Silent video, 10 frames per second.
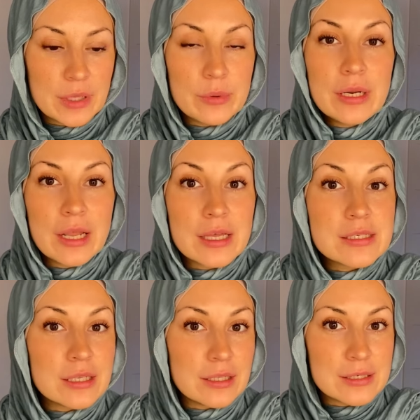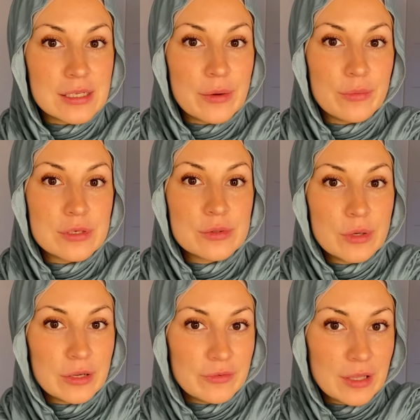realize that Islam was
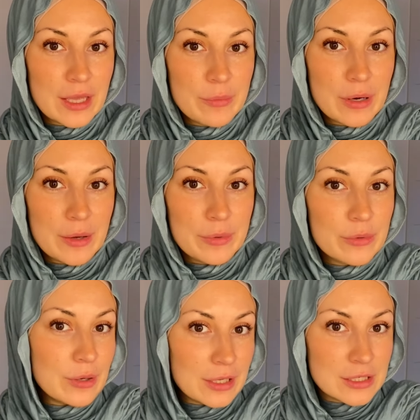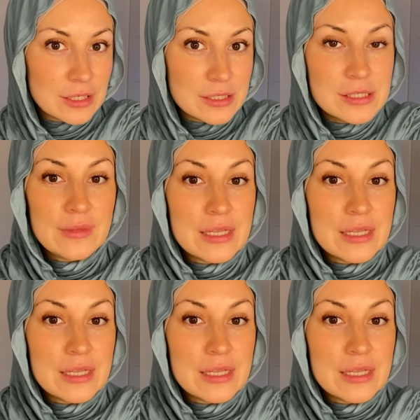one of the Abrahamic religions.